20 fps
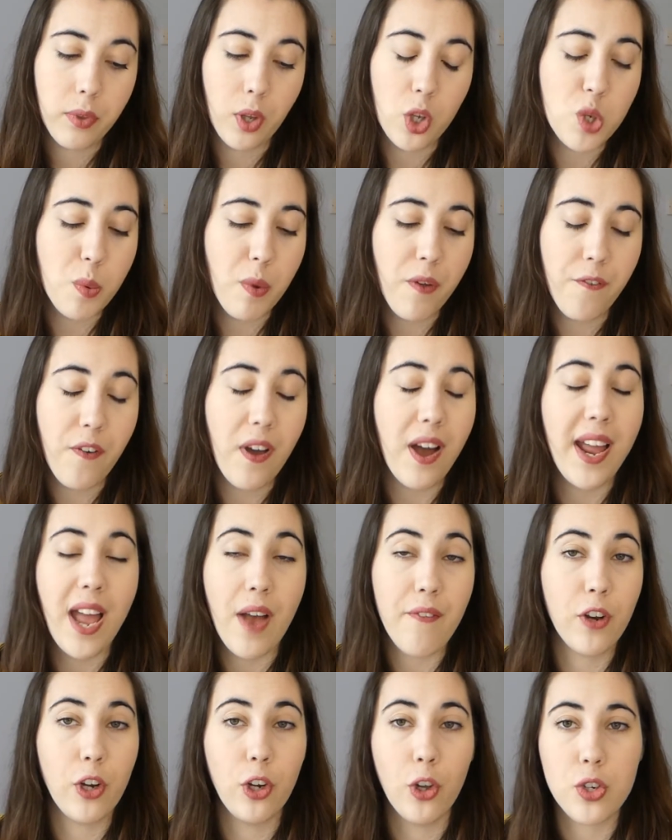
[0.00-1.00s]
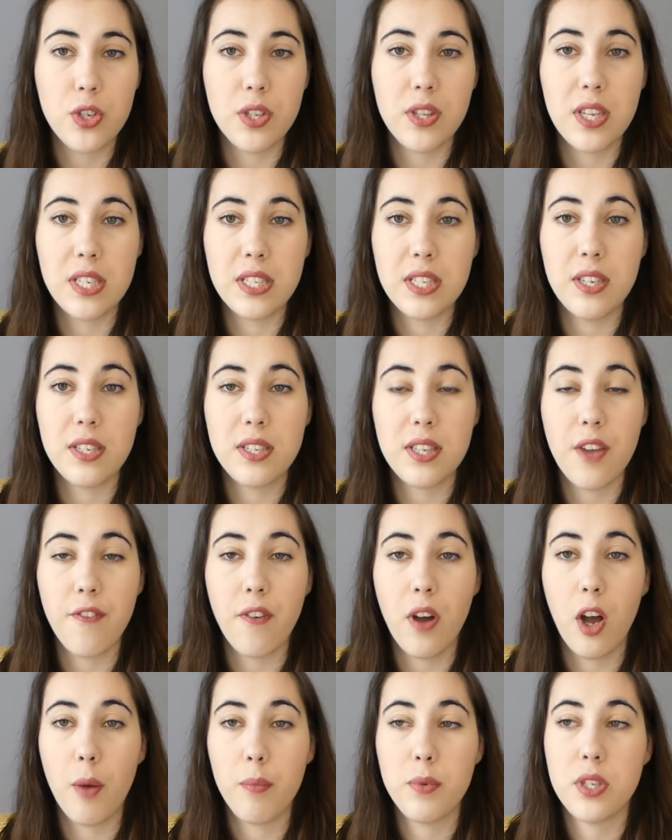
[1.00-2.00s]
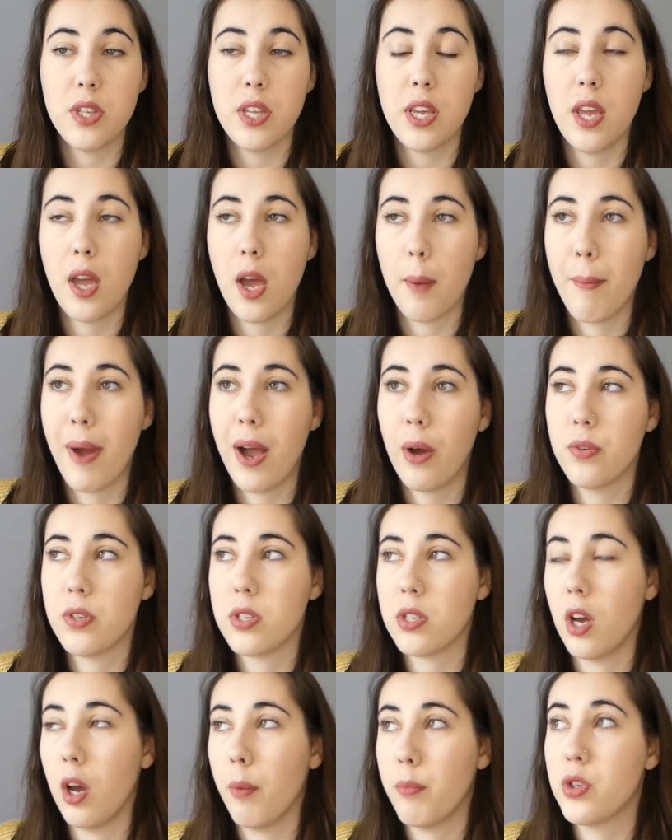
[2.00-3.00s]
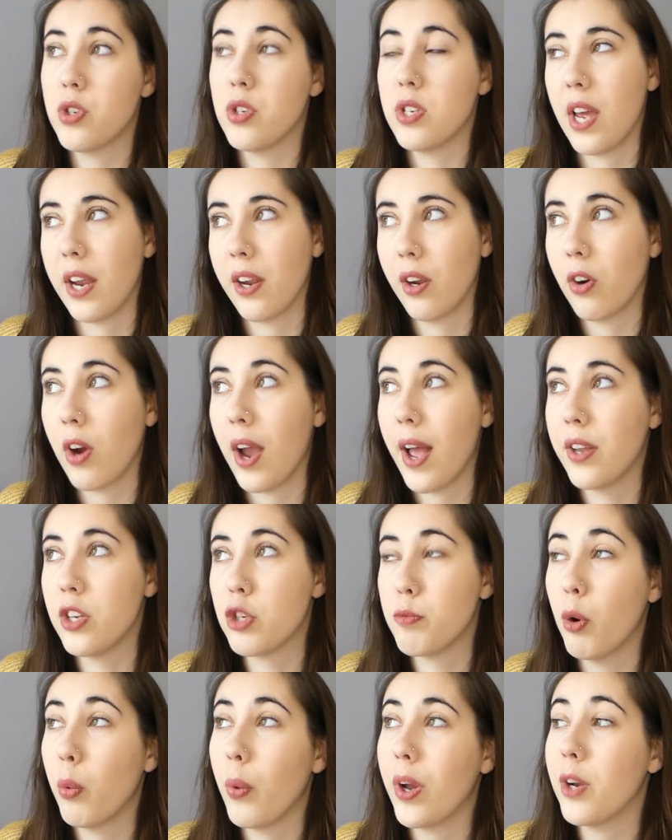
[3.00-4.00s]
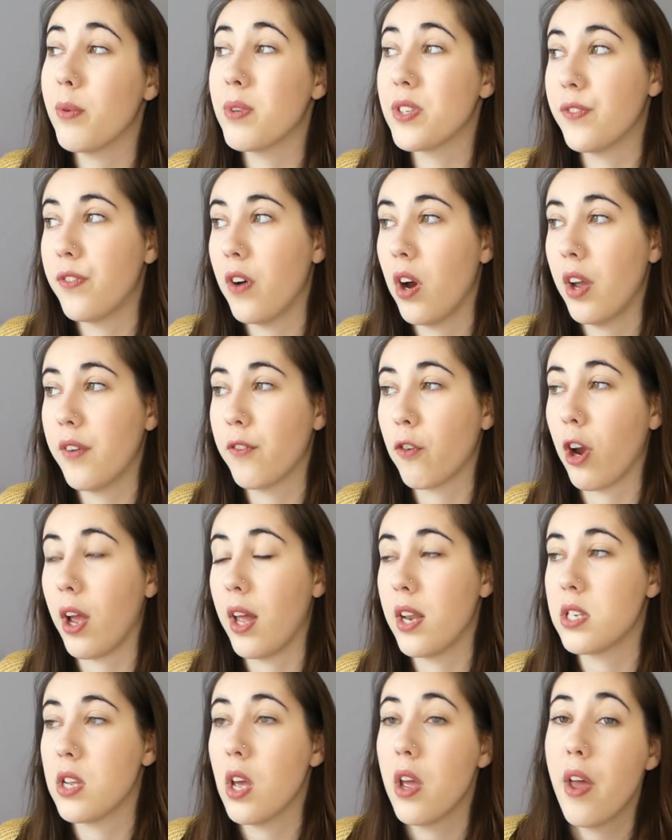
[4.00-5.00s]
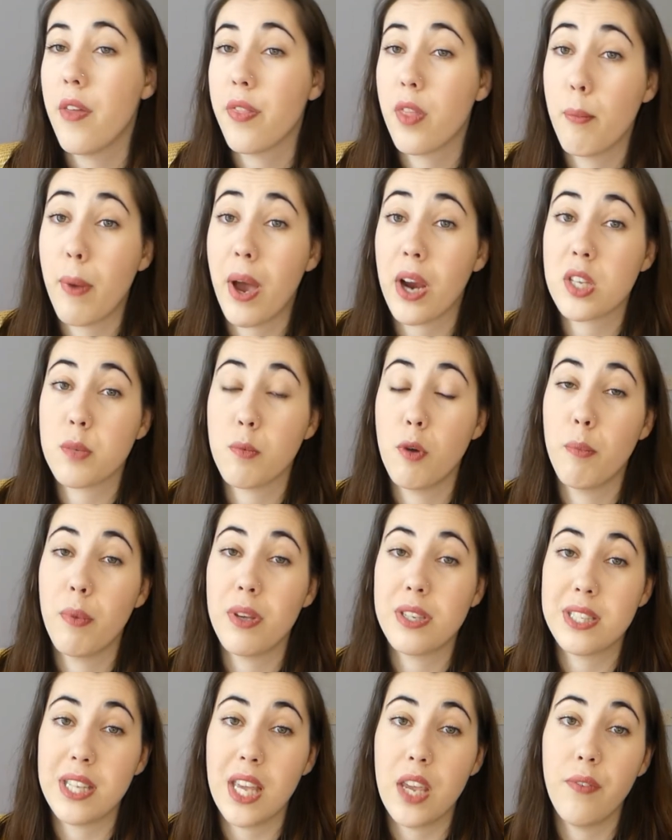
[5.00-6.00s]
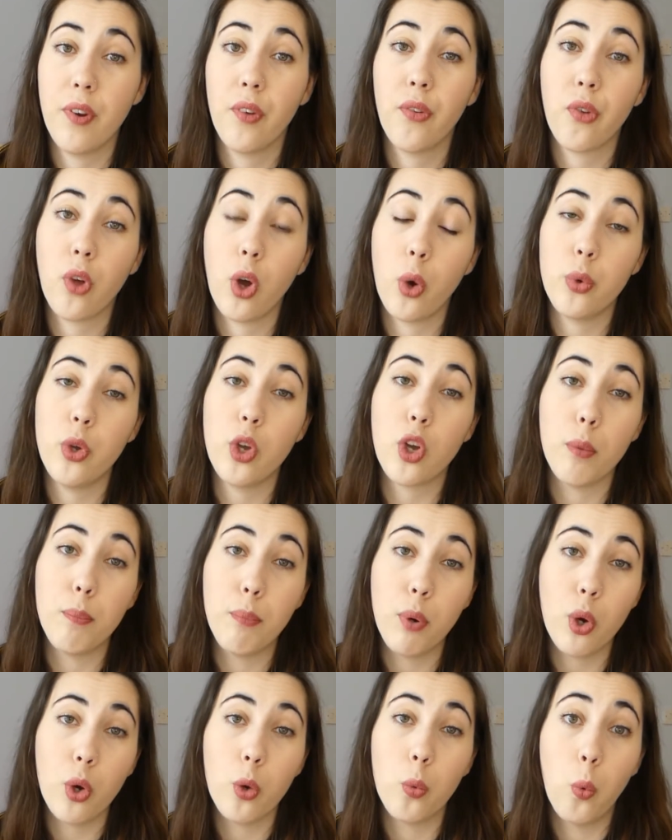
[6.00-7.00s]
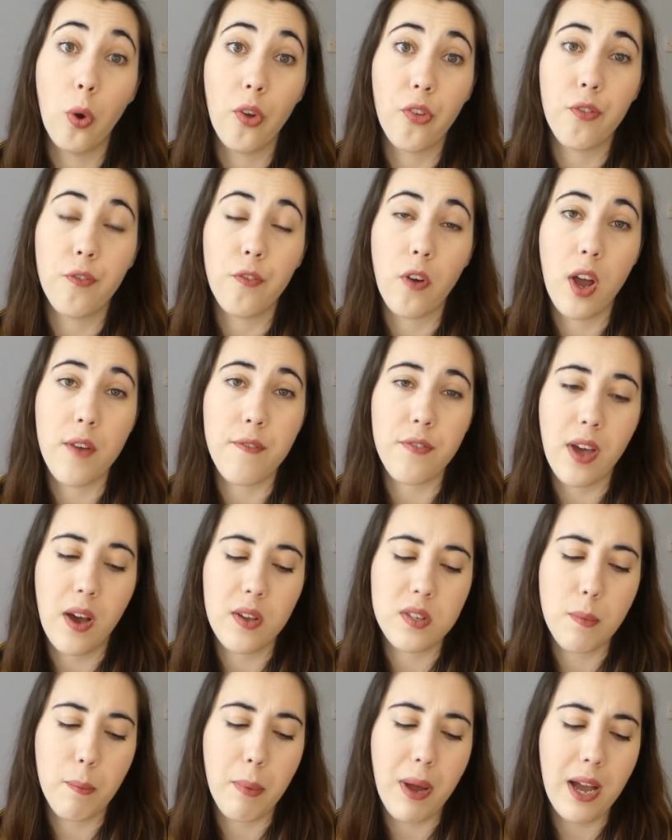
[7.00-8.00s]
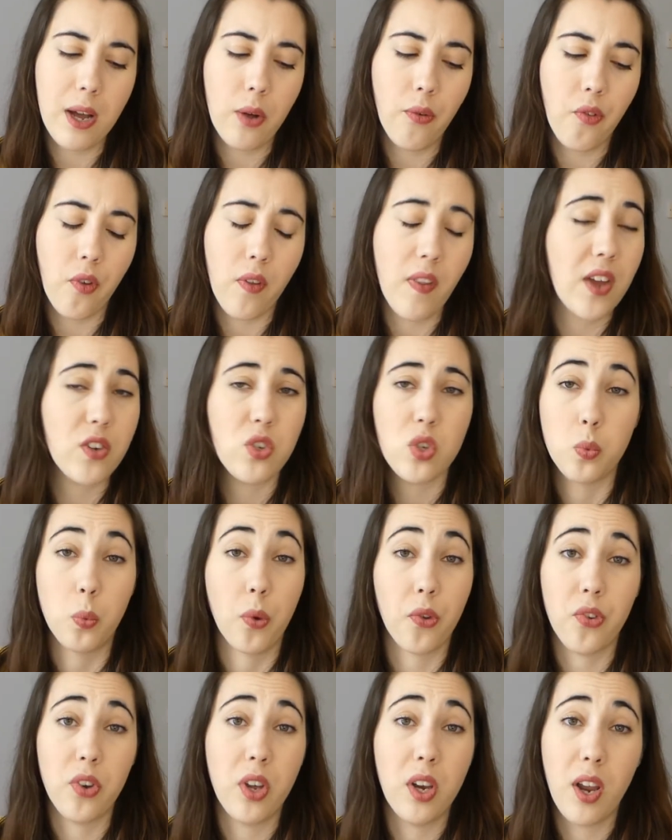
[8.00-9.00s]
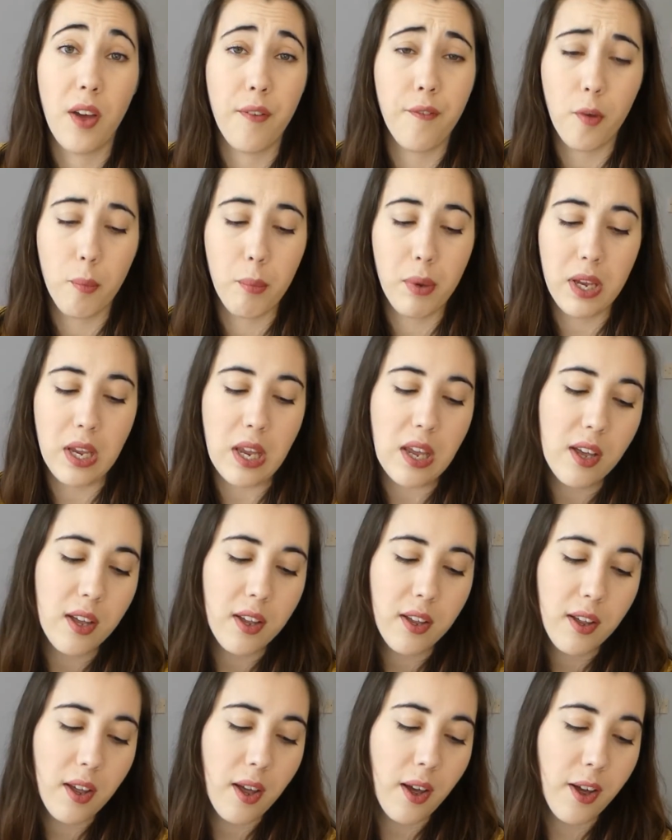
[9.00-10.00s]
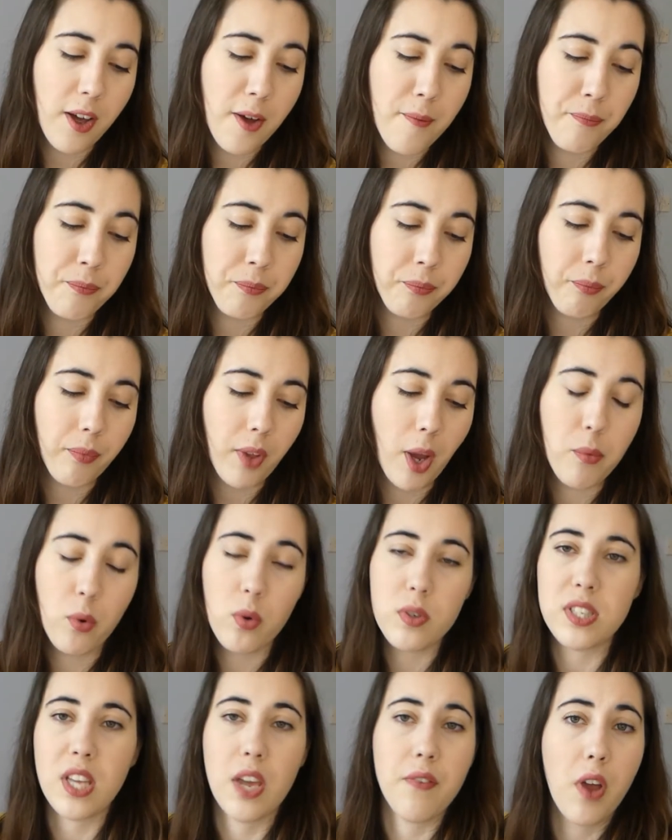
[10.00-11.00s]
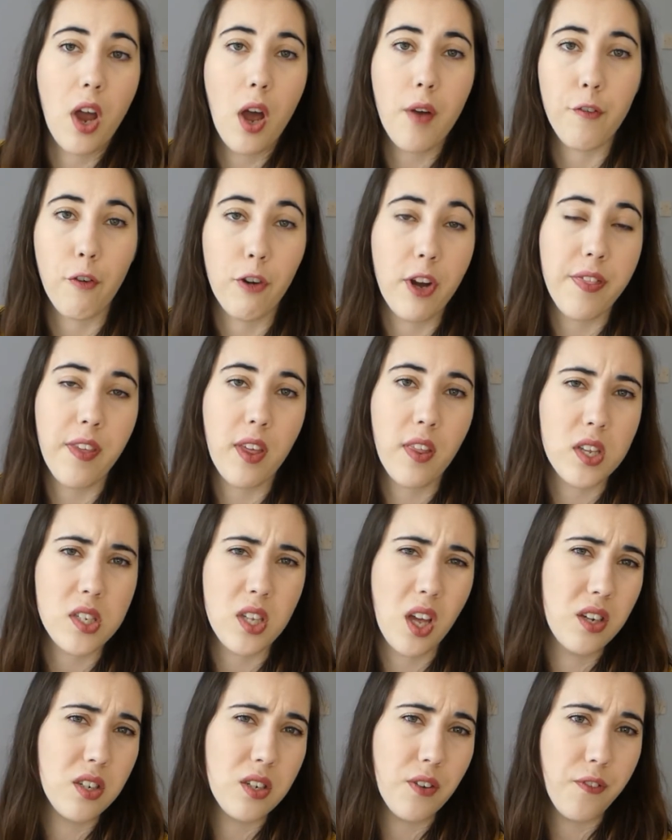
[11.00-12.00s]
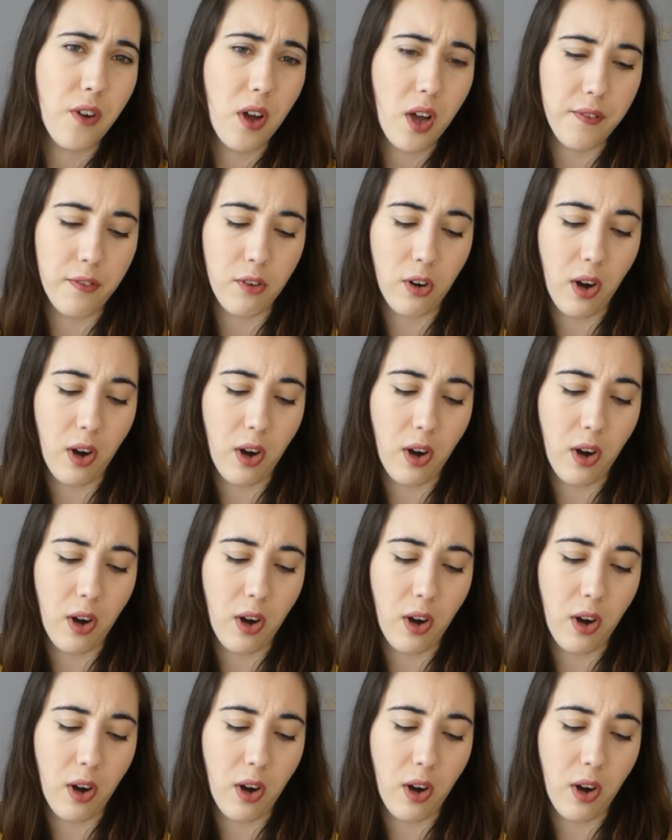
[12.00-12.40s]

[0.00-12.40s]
to be fair, I haven't looked at this since they've upped the amount up to 10 grand. But when it was 5 grand, the maximum savings goal you could put was £5,000, and that just wasn't enough for me. I'm not saving up for anything that's under 5